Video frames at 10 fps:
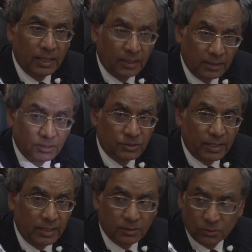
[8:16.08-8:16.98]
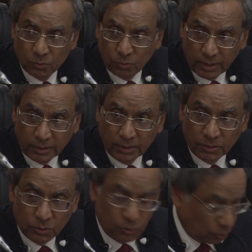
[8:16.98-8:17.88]
and understand
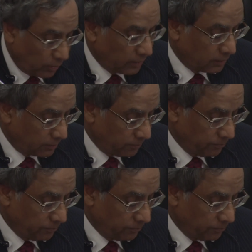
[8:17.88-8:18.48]
working together.